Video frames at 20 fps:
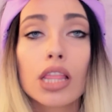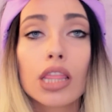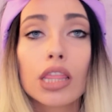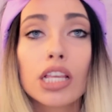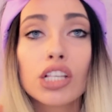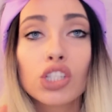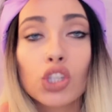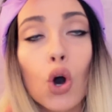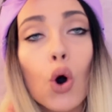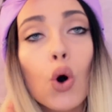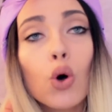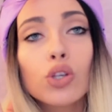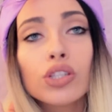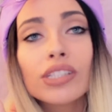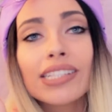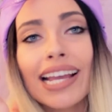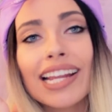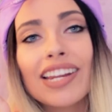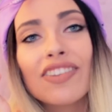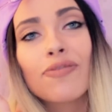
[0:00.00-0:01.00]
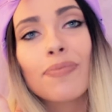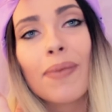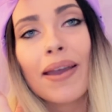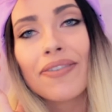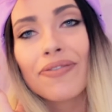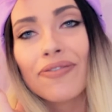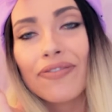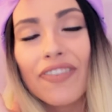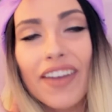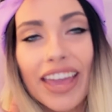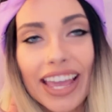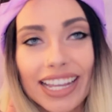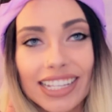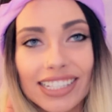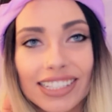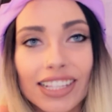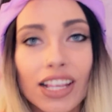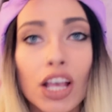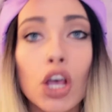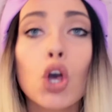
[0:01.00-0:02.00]
This whole side of my
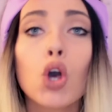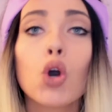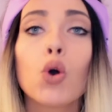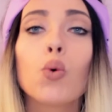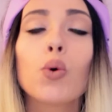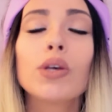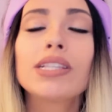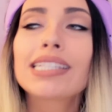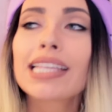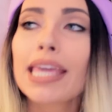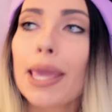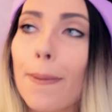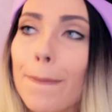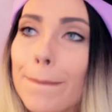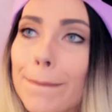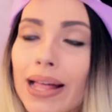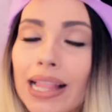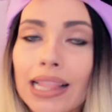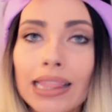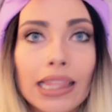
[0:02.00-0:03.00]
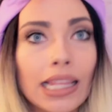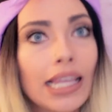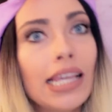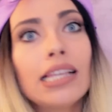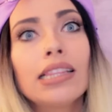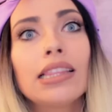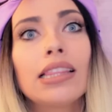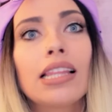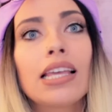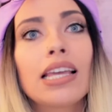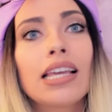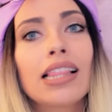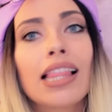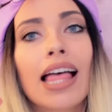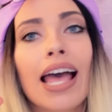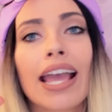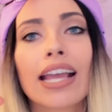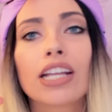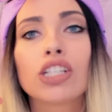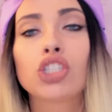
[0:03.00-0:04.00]
face was completely
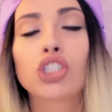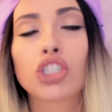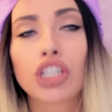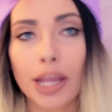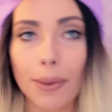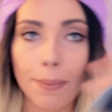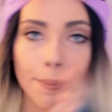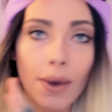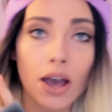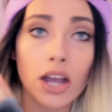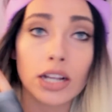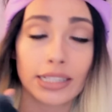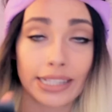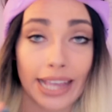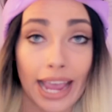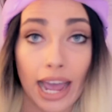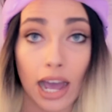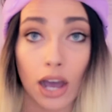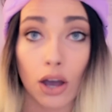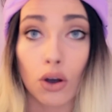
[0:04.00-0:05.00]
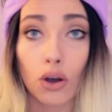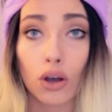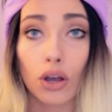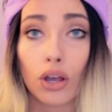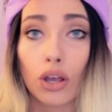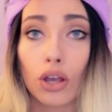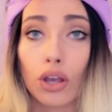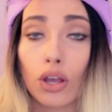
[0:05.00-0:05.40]
like chipmunked out.